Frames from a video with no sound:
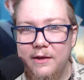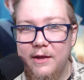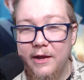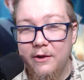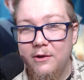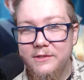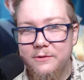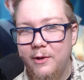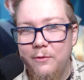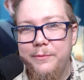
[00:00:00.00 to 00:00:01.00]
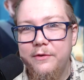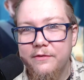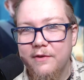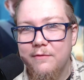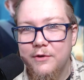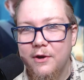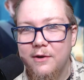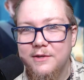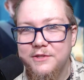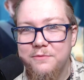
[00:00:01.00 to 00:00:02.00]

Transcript: it can also help you discover cards you